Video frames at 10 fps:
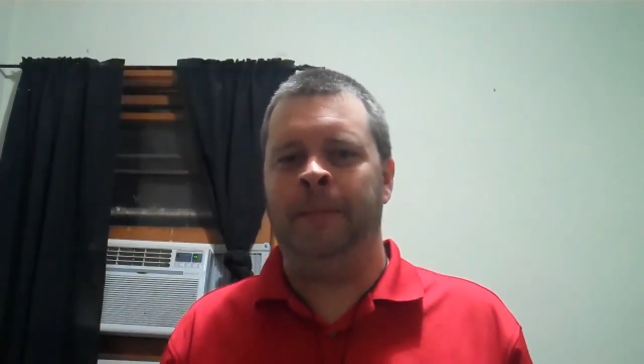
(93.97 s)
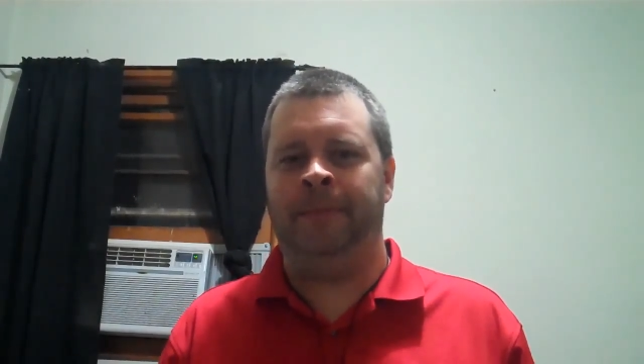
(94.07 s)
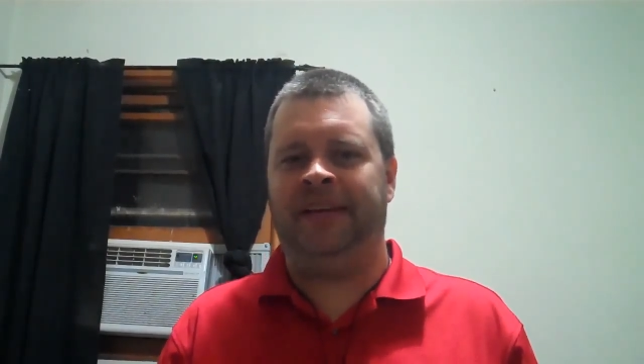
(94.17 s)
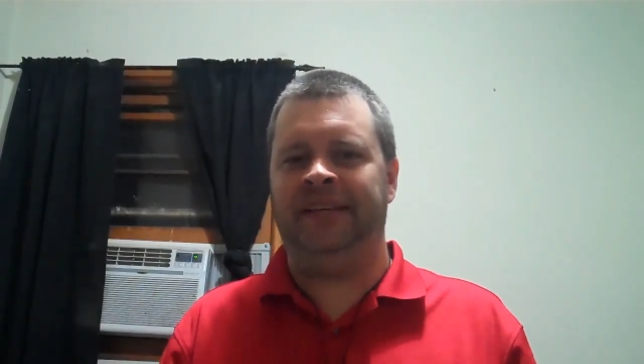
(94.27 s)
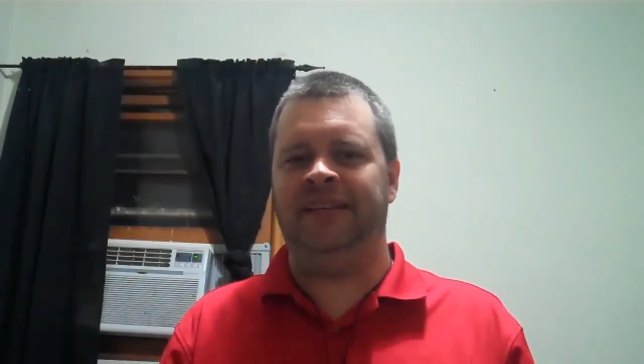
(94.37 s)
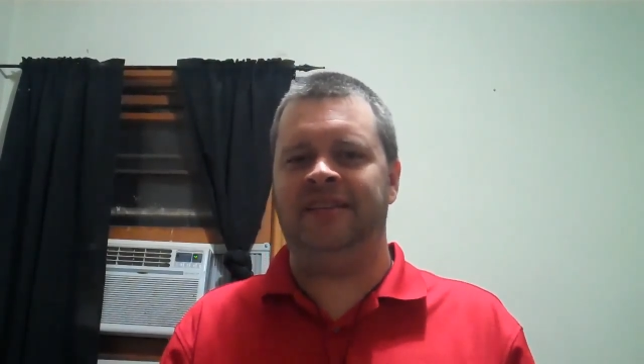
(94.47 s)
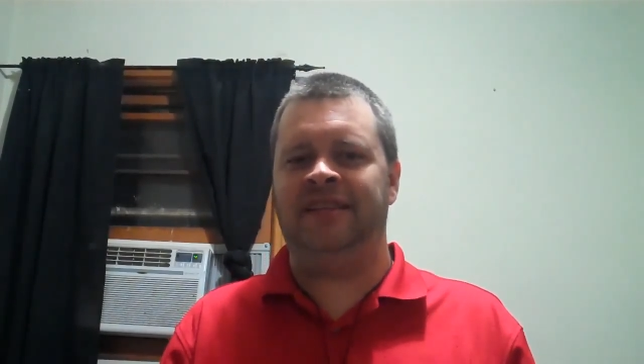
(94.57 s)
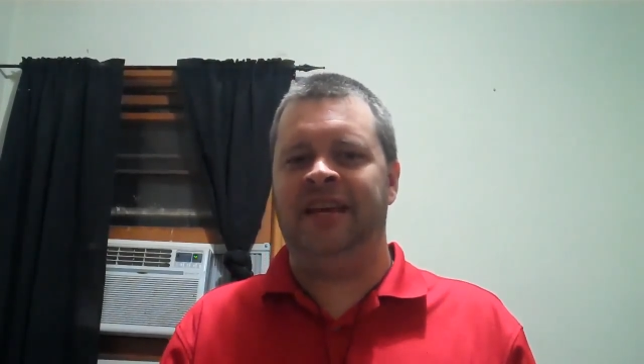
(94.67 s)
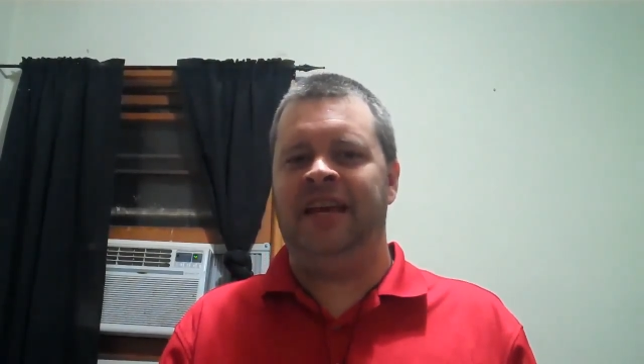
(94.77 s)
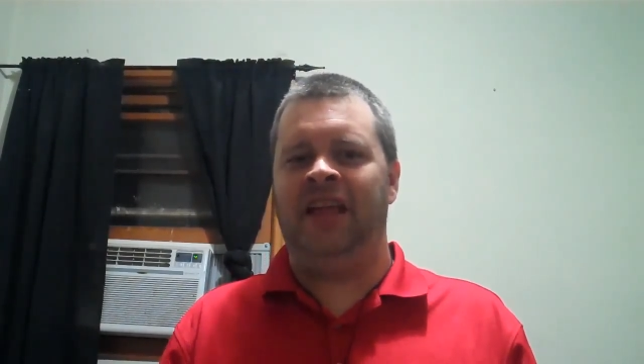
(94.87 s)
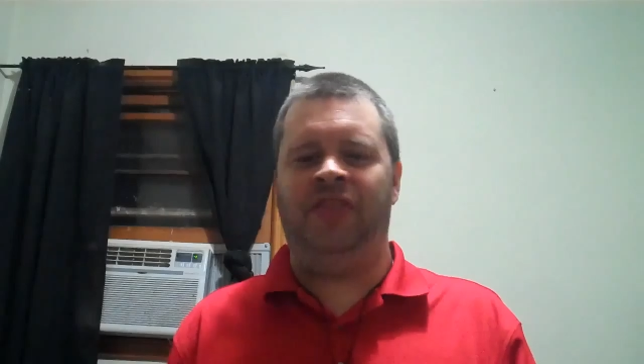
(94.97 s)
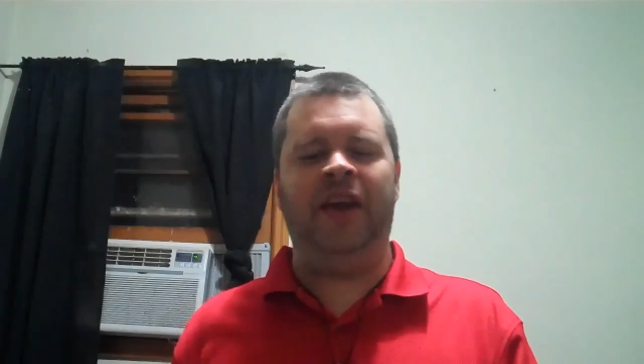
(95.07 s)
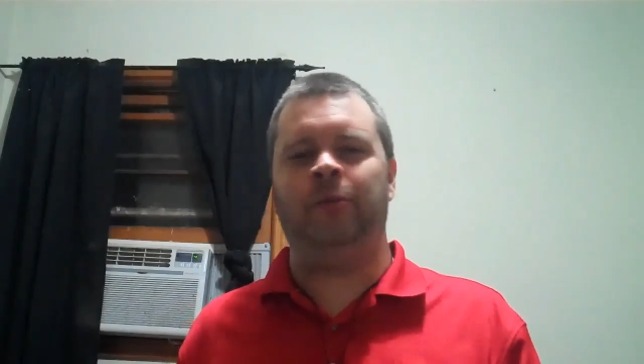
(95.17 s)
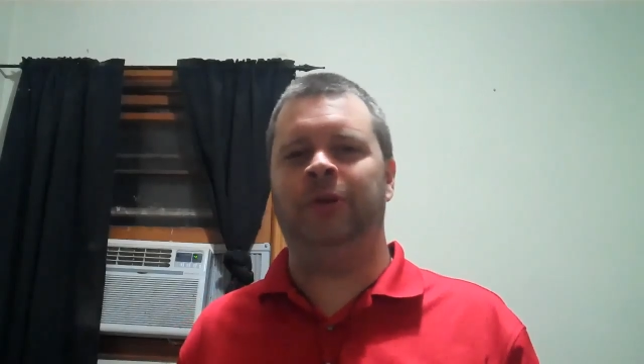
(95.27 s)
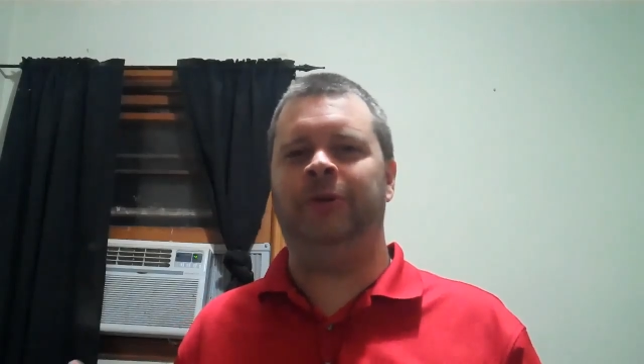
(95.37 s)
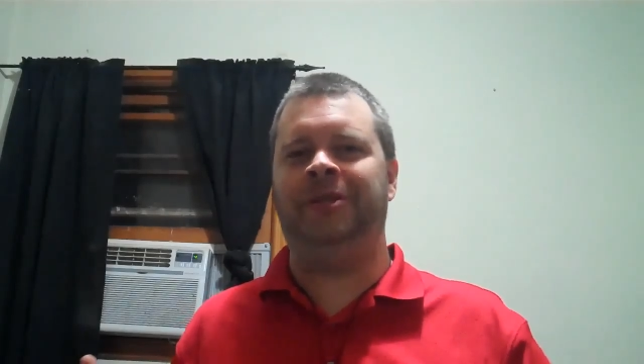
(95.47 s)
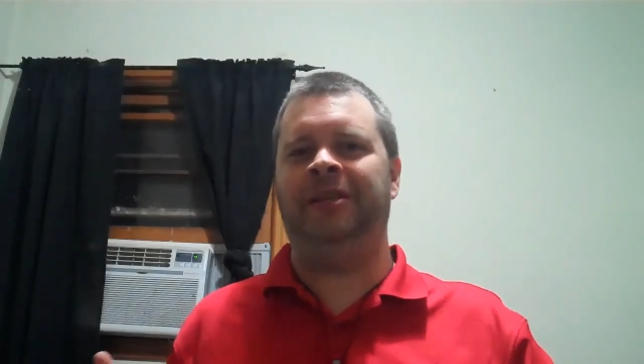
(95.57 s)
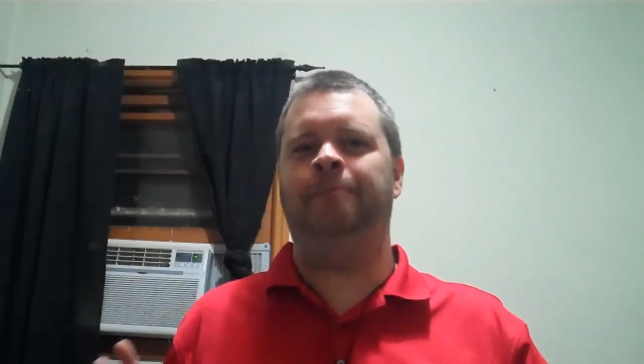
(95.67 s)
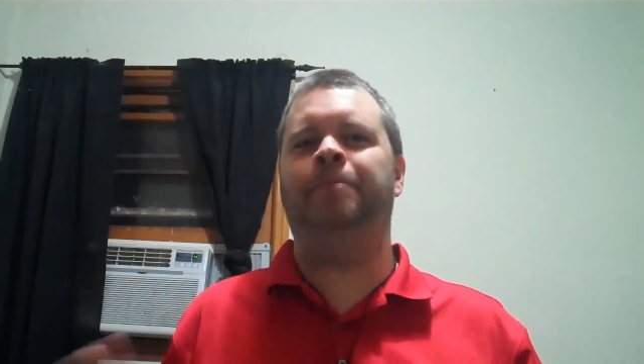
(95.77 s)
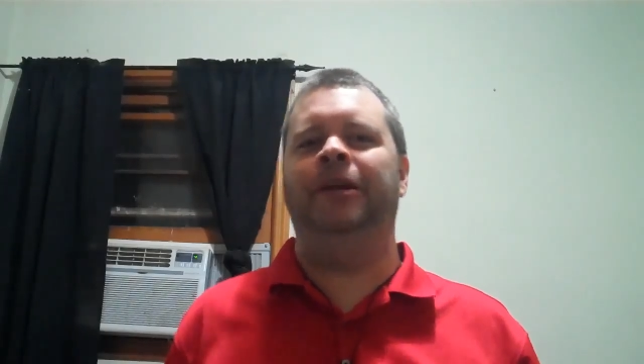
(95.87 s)
because that'll reduce
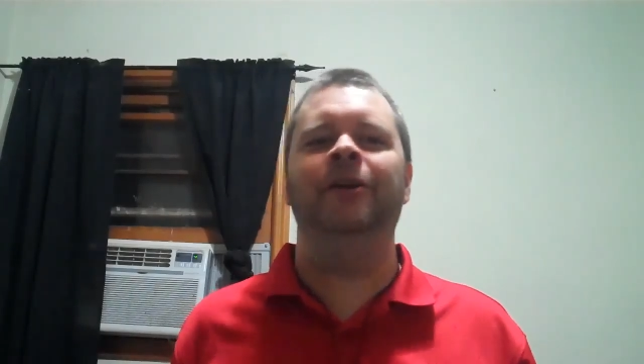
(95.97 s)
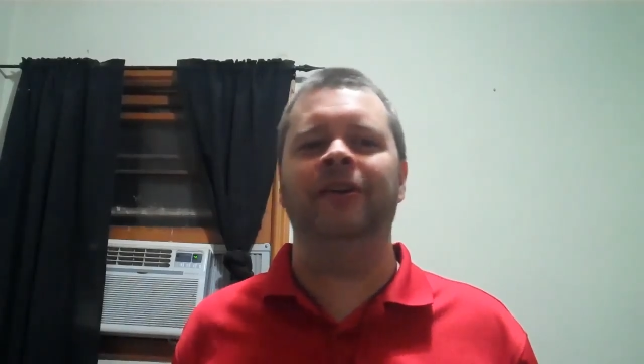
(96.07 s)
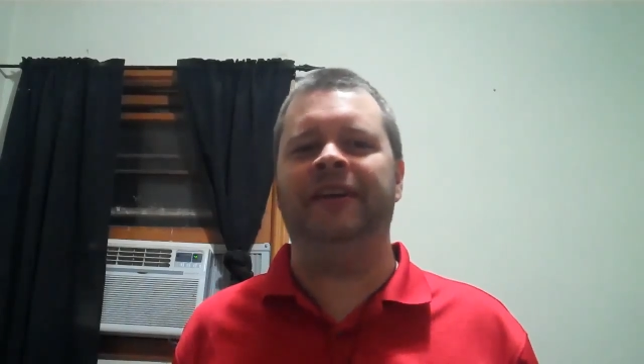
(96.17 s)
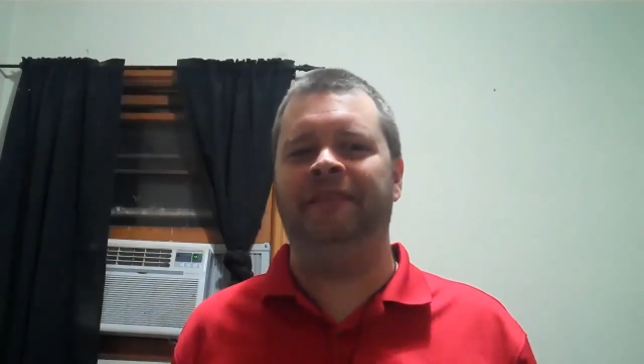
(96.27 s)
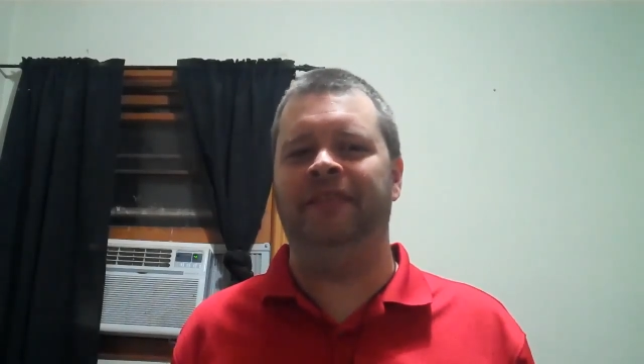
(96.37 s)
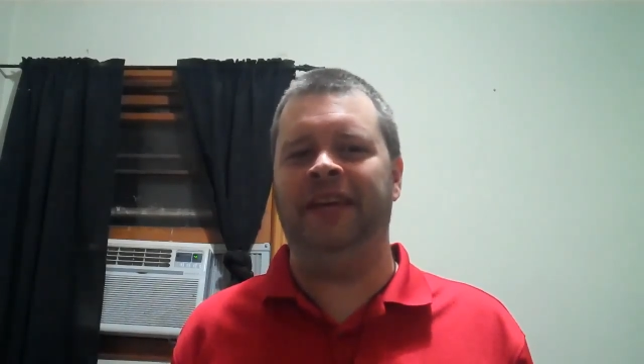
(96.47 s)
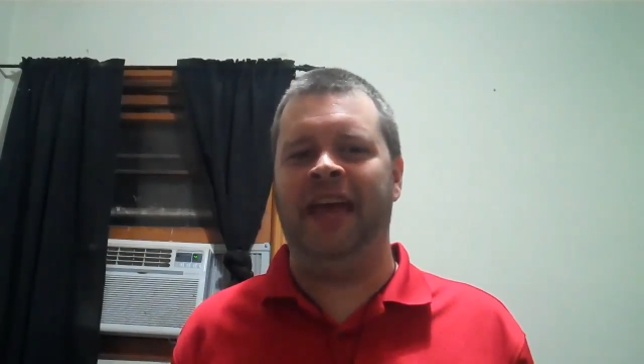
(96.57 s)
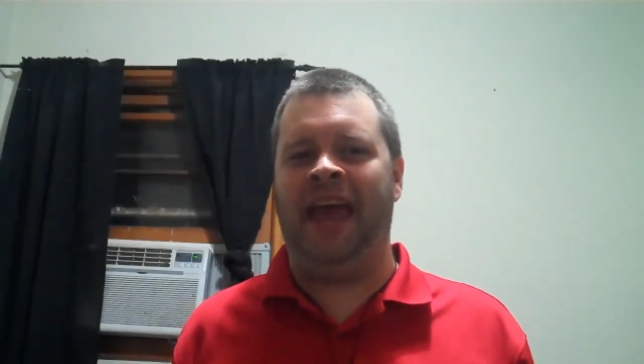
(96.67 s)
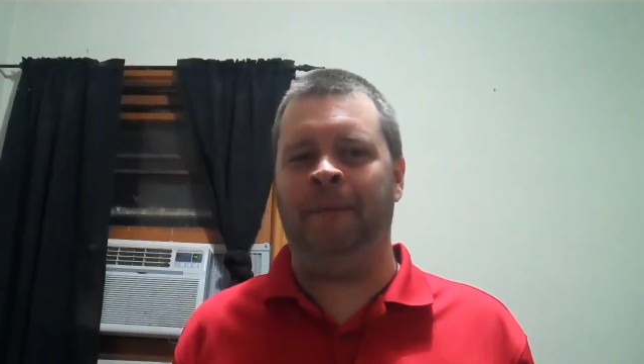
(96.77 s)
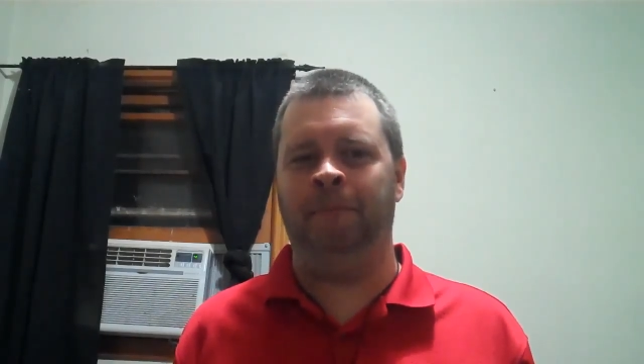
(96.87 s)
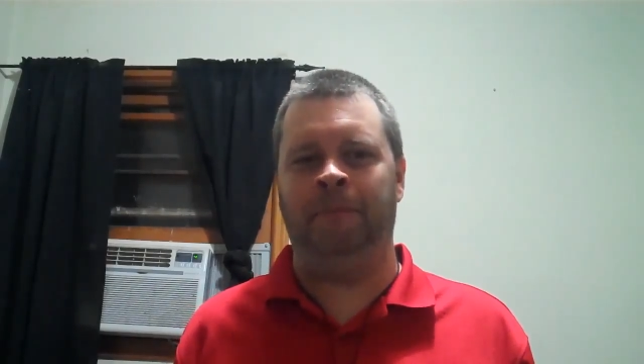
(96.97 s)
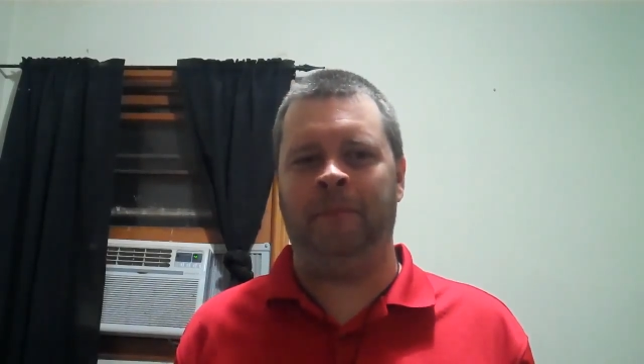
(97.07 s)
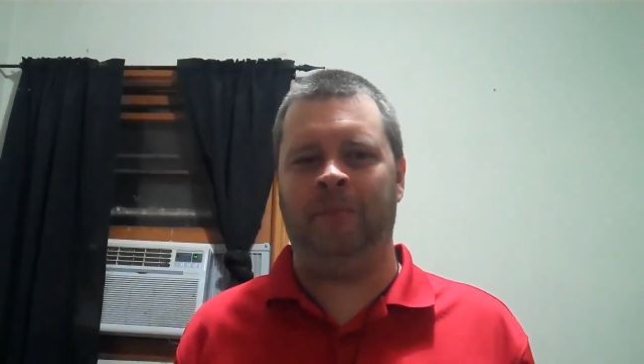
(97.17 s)
the purity of the game.